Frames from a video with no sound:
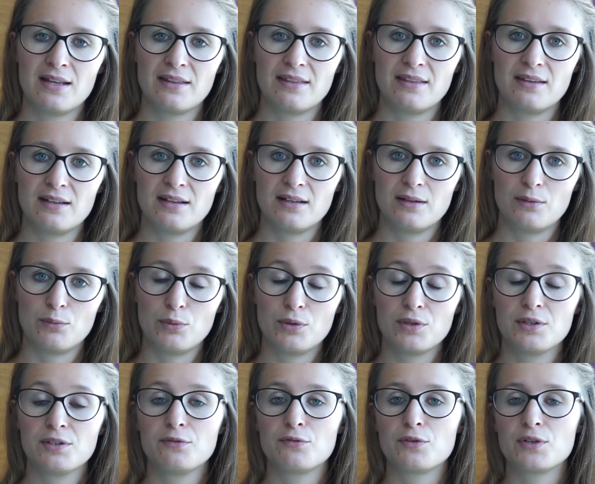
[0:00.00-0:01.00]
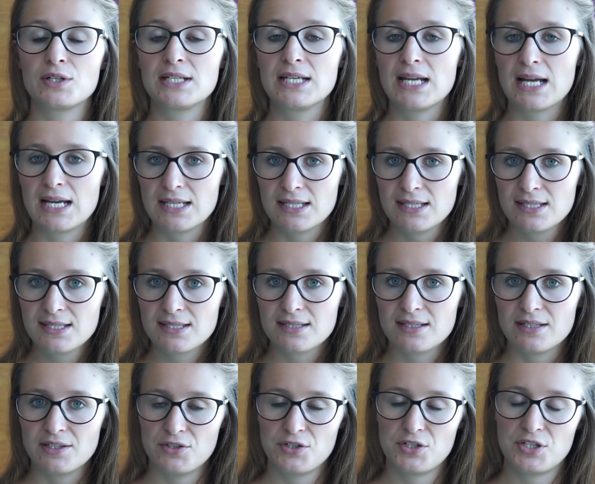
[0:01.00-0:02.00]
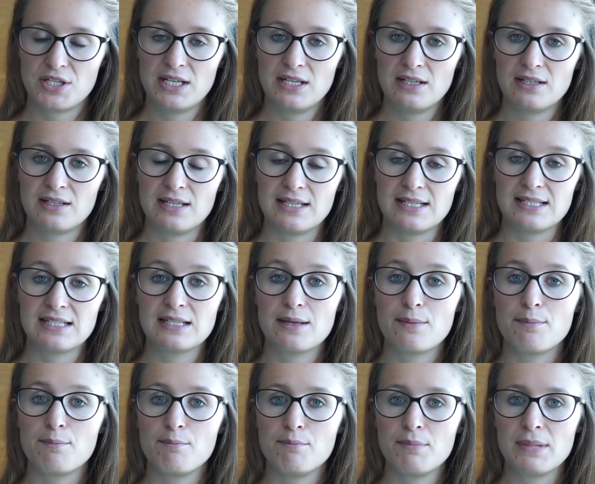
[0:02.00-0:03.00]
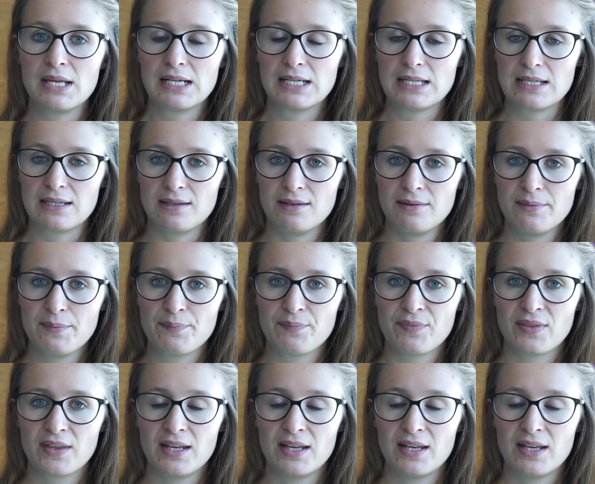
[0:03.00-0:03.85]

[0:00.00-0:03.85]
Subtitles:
The word for nice in Czech is milý,